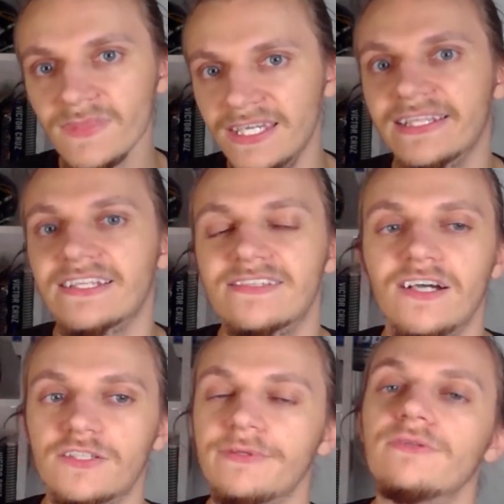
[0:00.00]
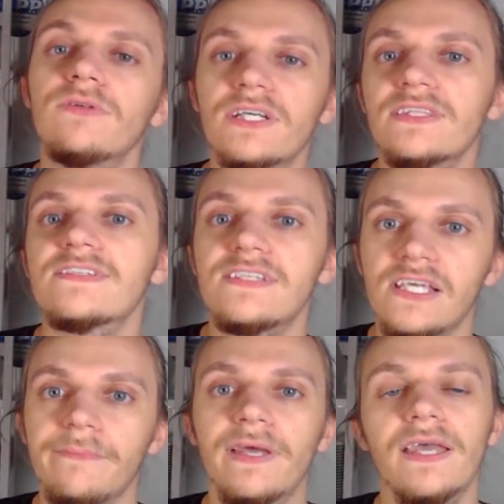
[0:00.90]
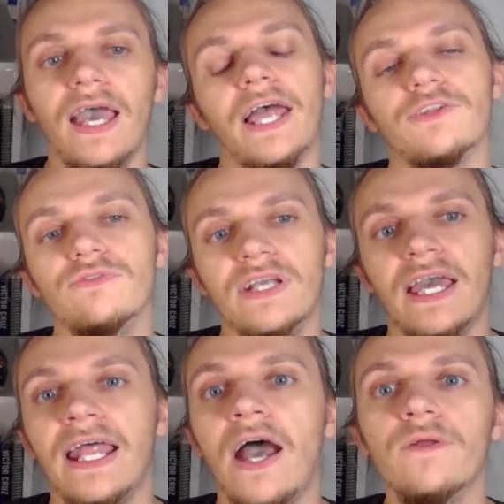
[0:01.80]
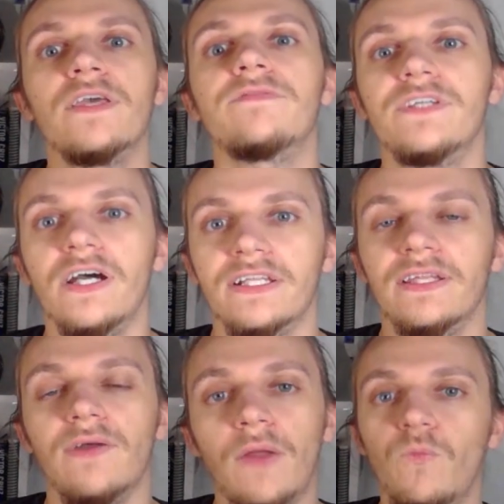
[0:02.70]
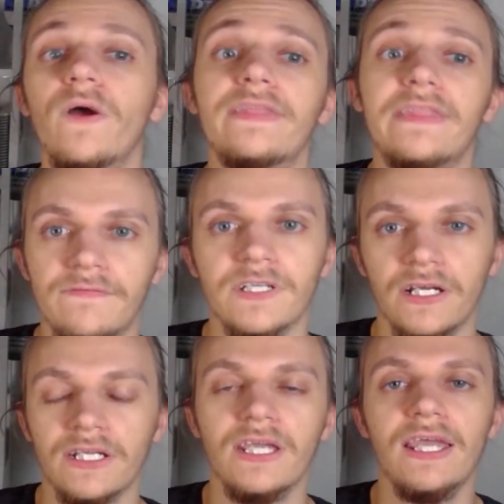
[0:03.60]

And that sucks. But you look at this team and you look at how they've done and what they've done,